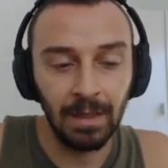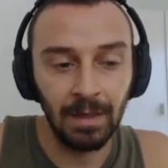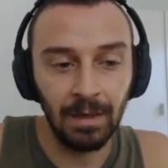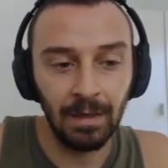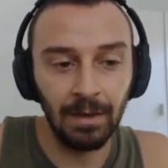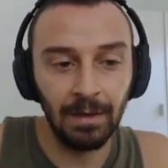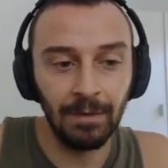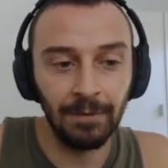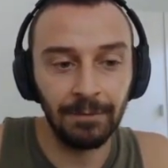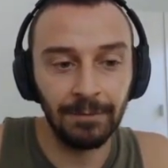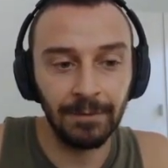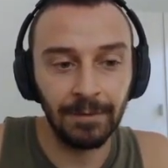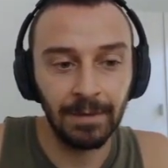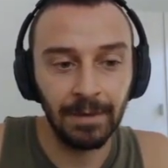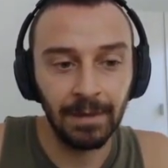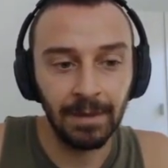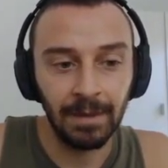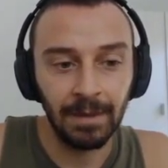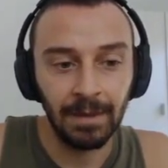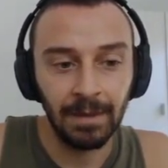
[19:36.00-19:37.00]
of
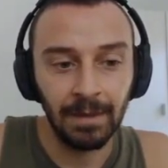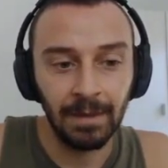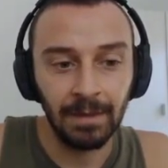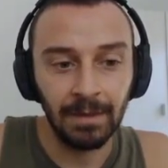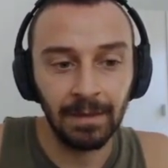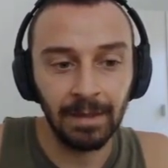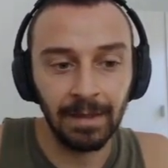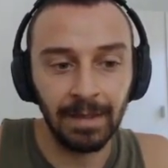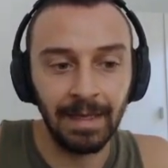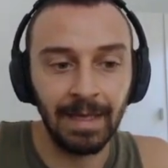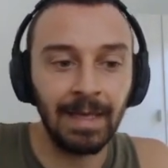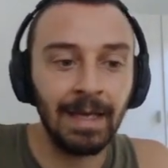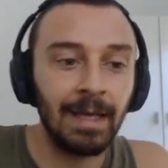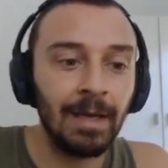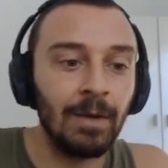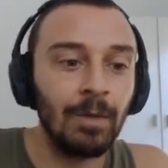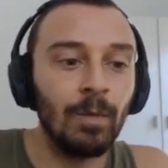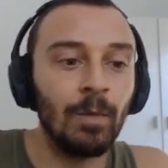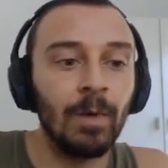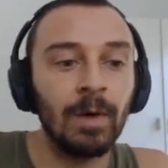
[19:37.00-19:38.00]
like,
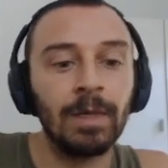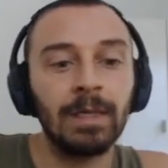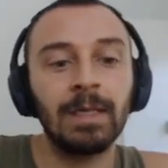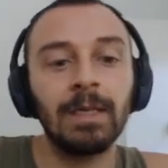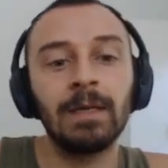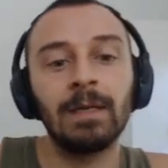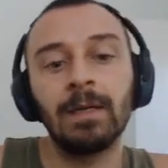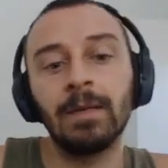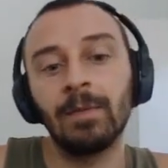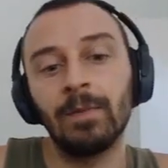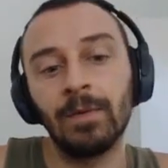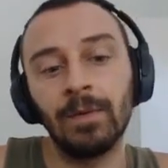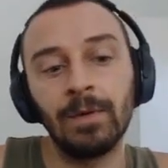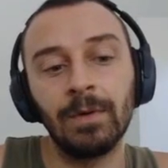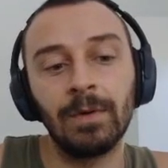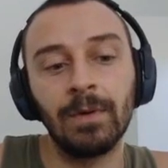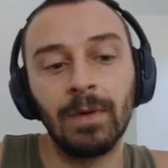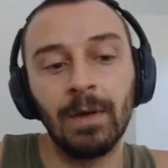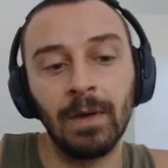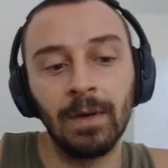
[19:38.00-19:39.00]
hey, what can I
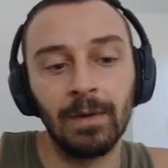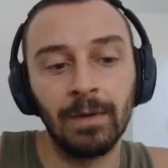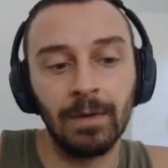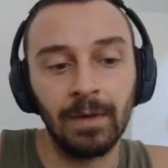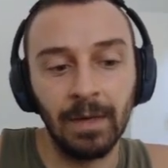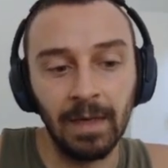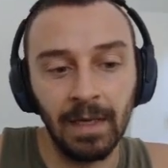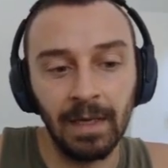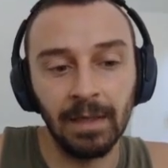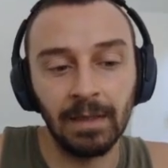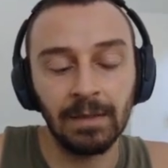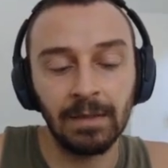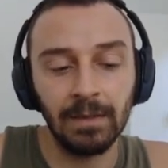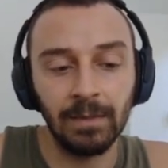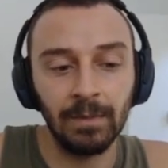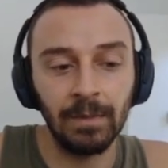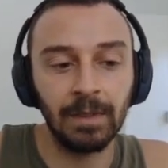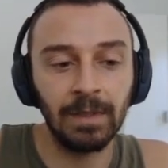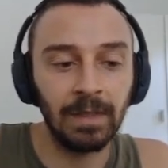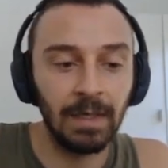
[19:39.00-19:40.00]
put on her next
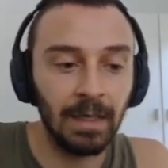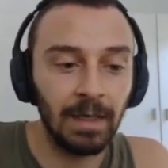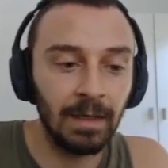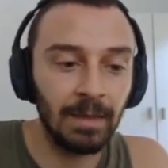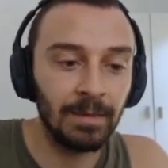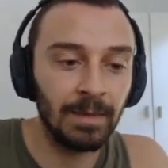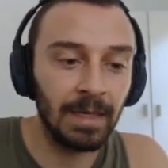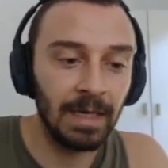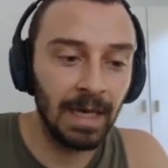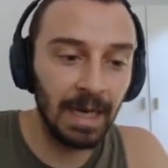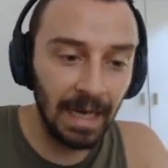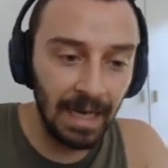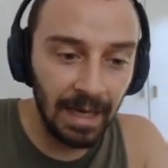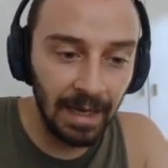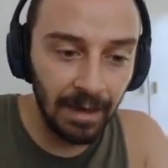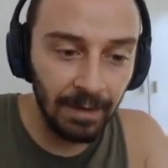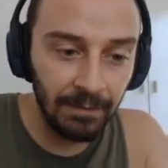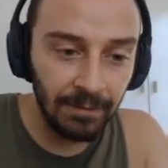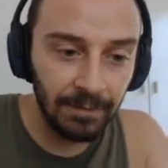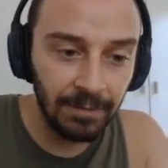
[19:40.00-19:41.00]
with the item that I
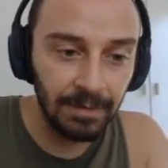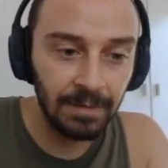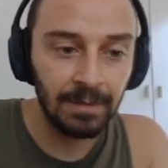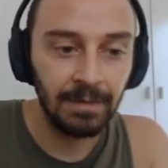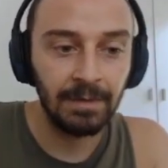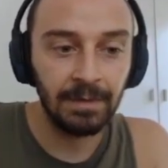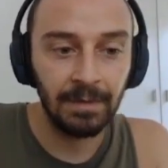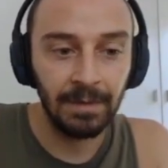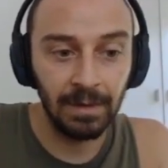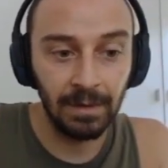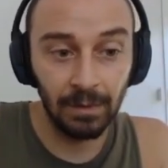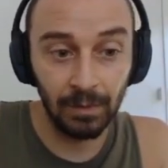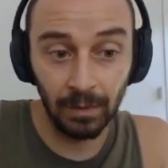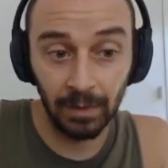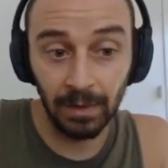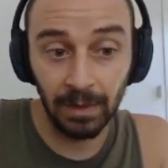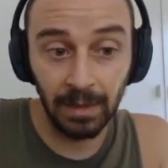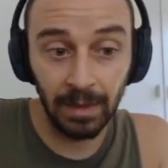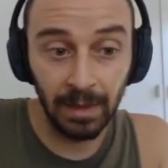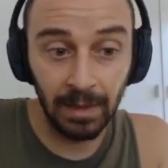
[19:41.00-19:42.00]
have is
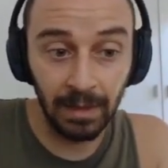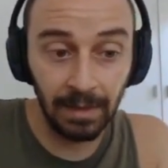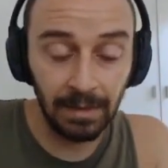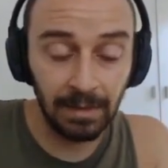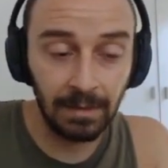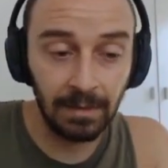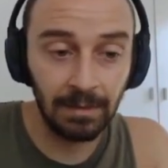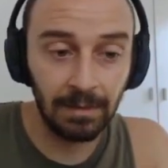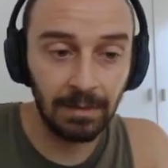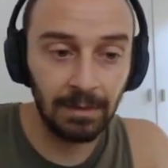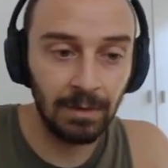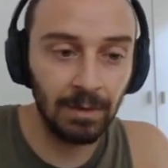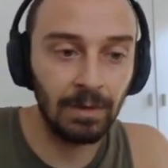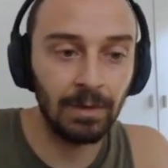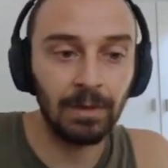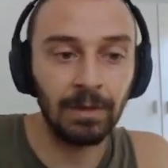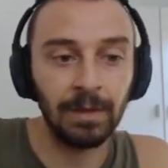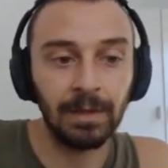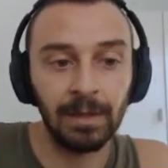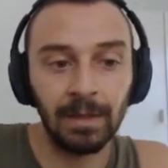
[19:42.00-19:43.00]
really nice. So I
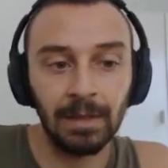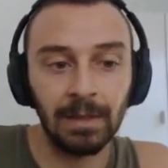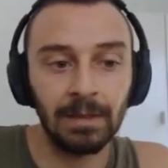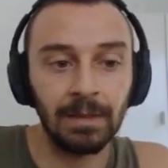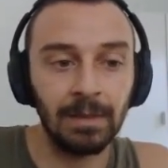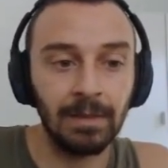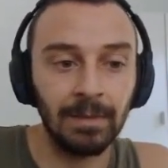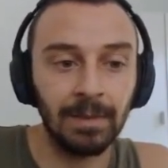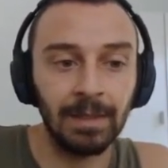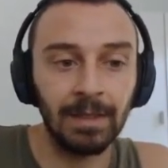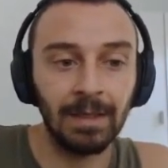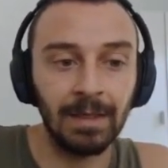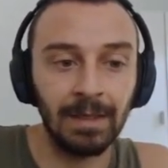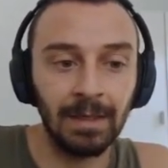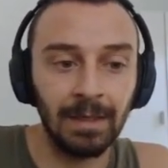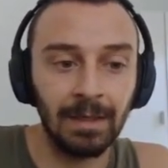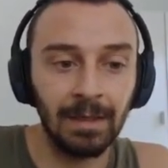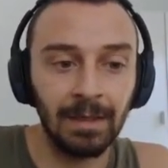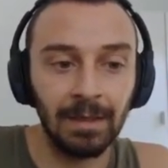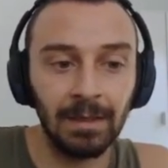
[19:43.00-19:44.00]
look at this and I'm like,
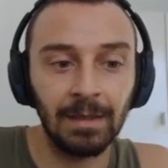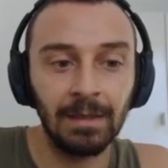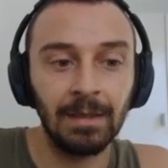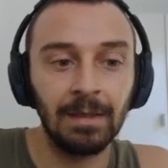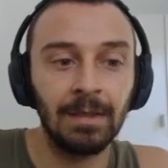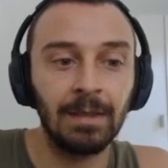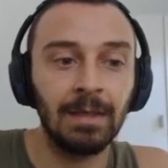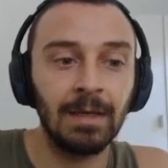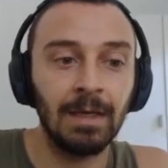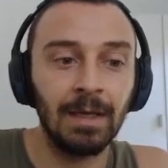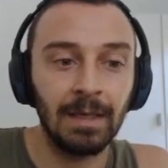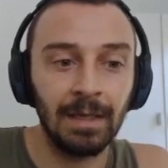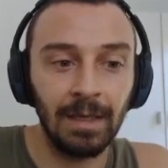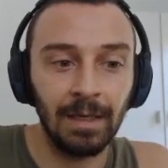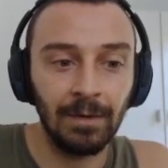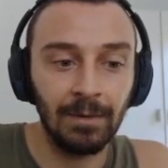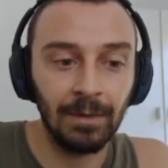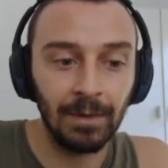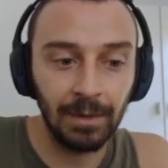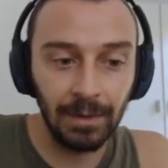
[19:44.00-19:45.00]

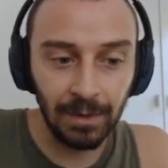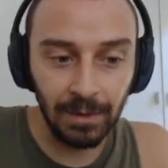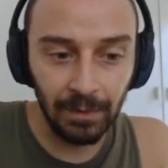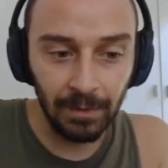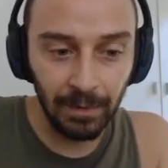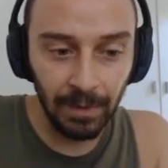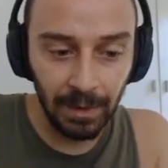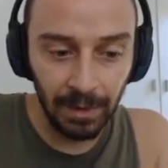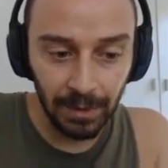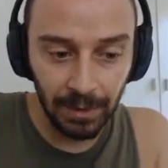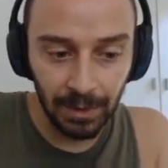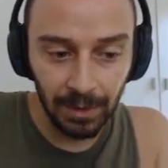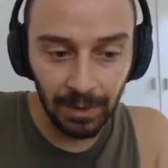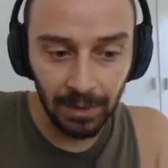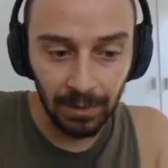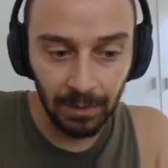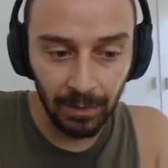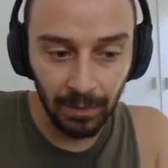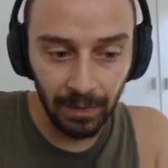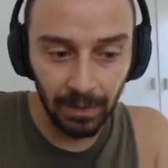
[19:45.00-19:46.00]
can't really do
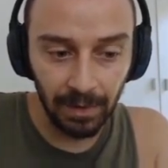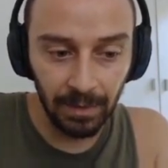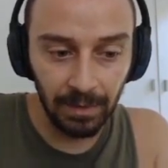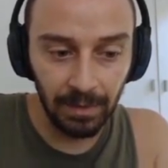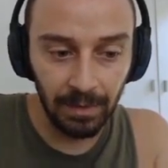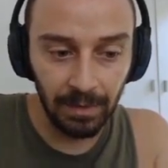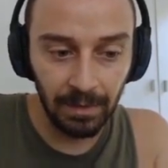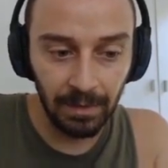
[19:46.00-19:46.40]
much with